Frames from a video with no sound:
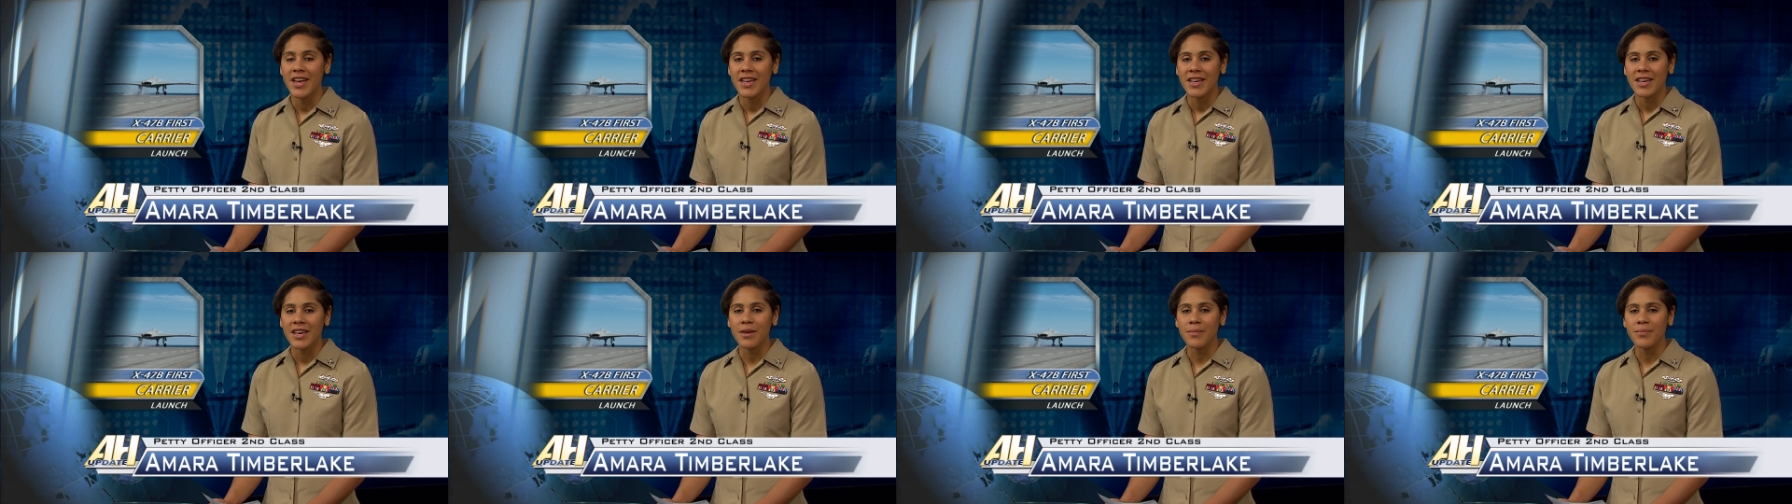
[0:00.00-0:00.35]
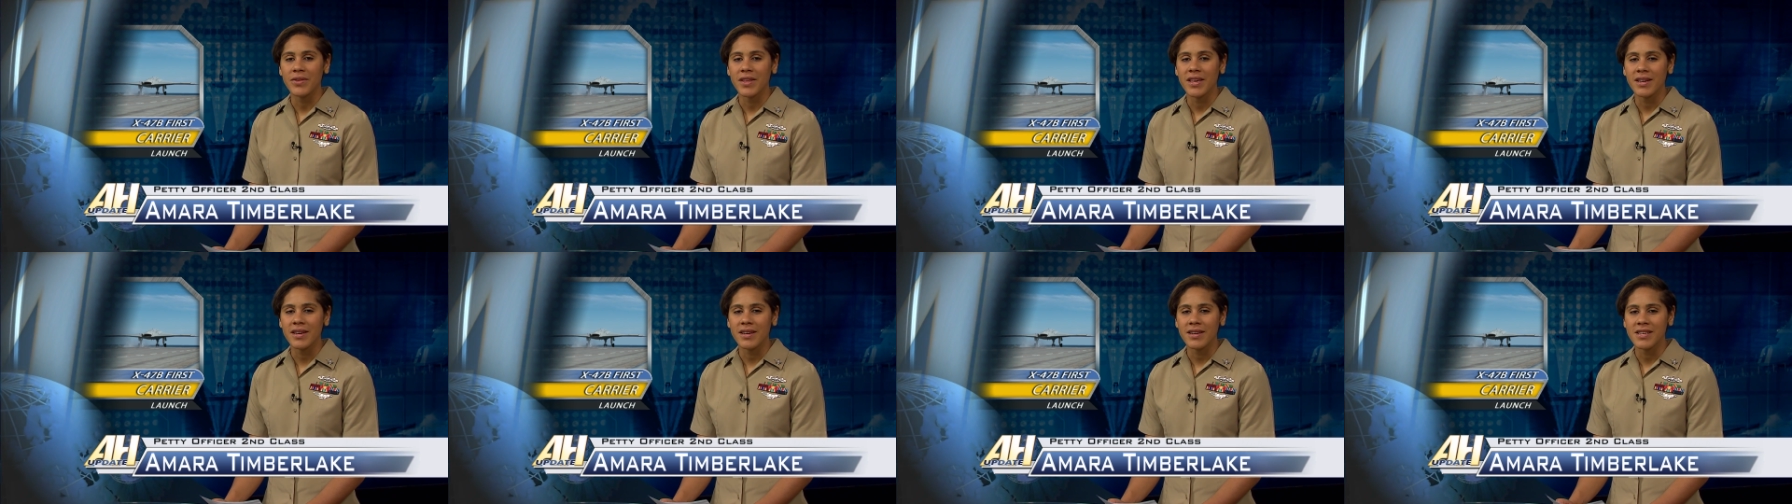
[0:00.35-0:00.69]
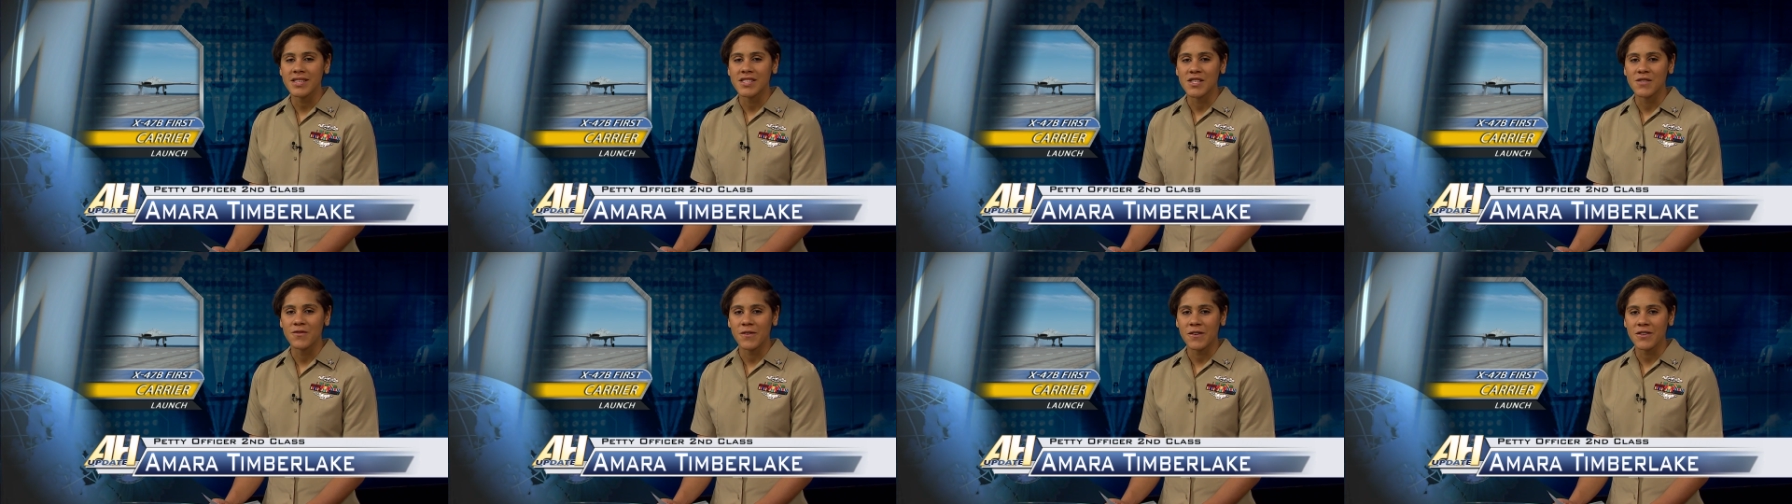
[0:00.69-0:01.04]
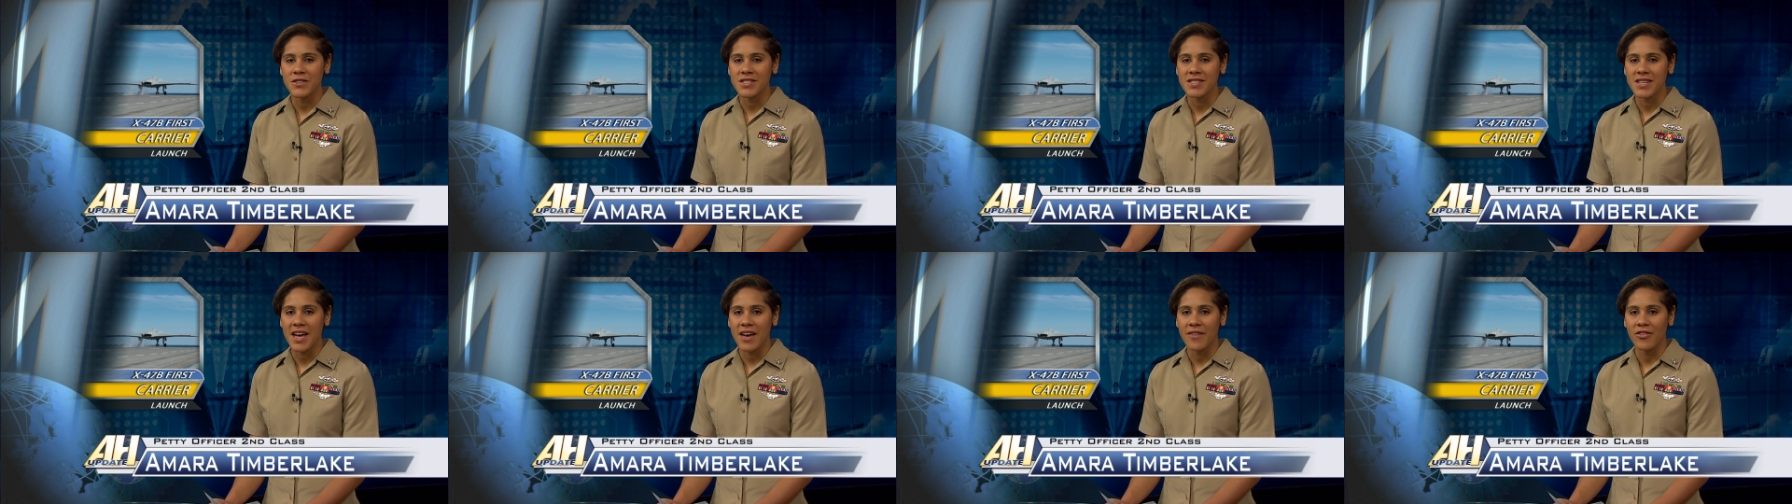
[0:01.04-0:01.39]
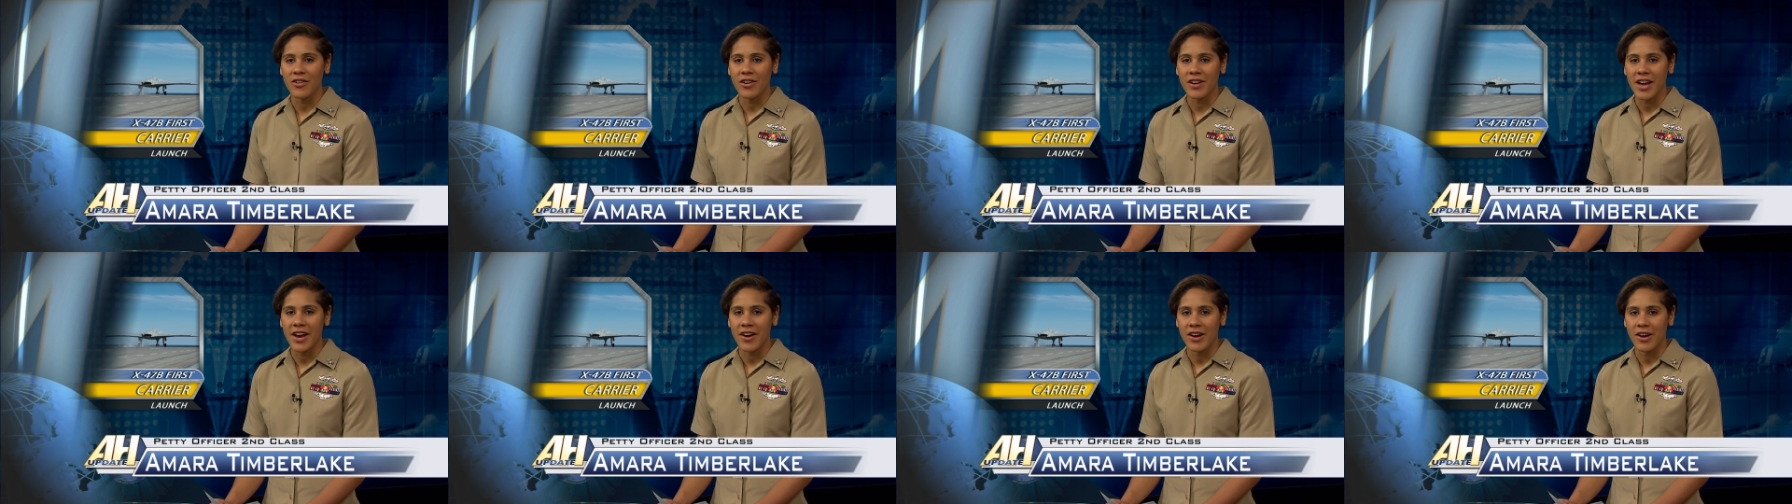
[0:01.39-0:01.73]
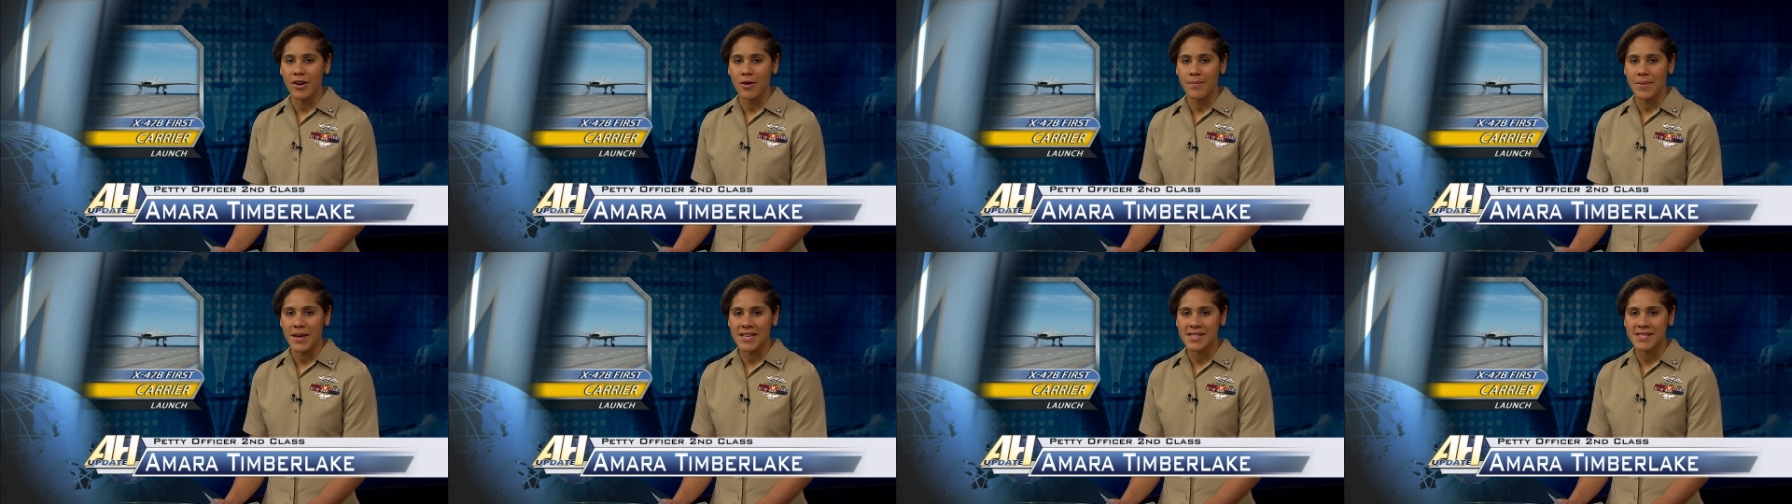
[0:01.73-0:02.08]
completed its first ever
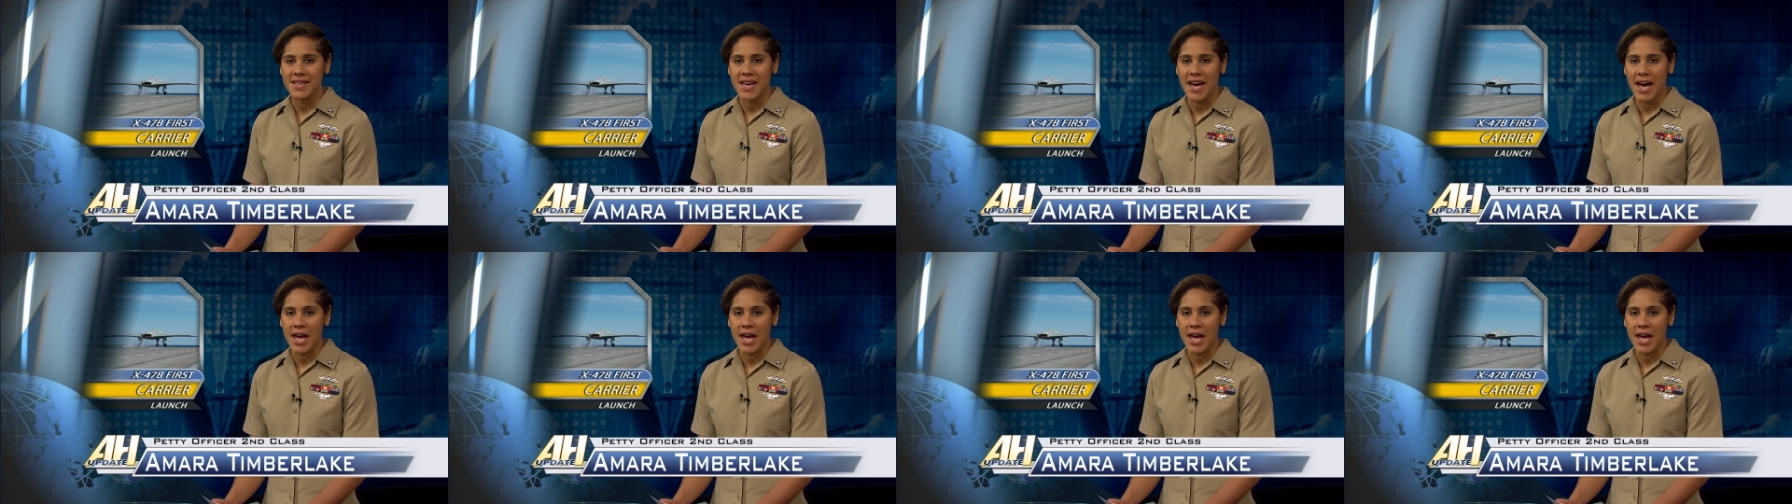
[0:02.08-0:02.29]
carrier-based